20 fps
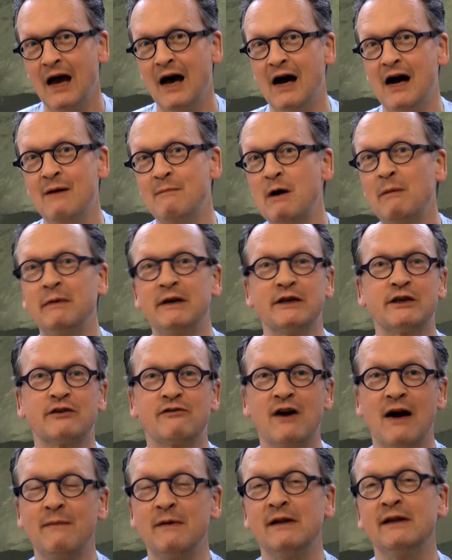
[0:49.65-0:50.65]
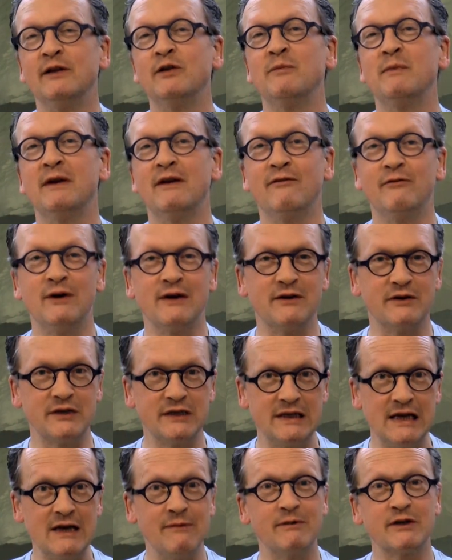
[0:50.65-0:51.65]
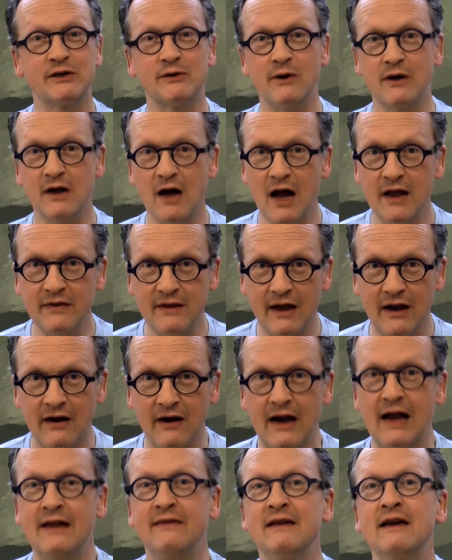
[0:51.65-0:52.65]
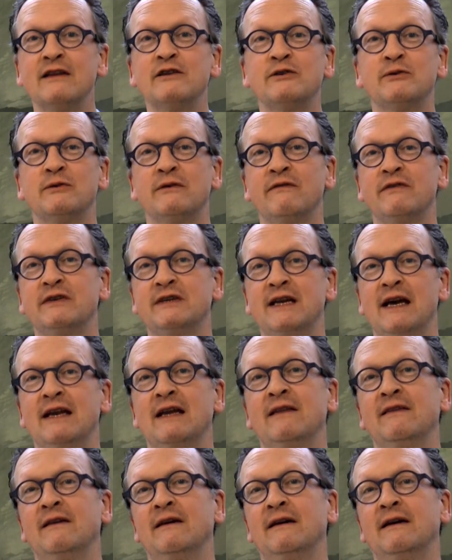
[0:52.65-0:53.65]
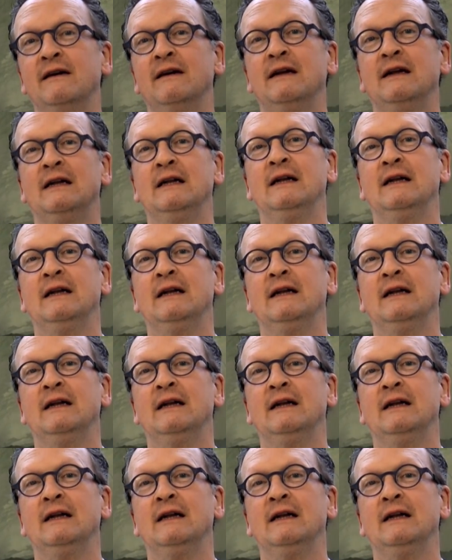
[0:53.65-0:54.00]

I'll be describing a little bit of what you're seeing, what's going on there, and then sort of setting the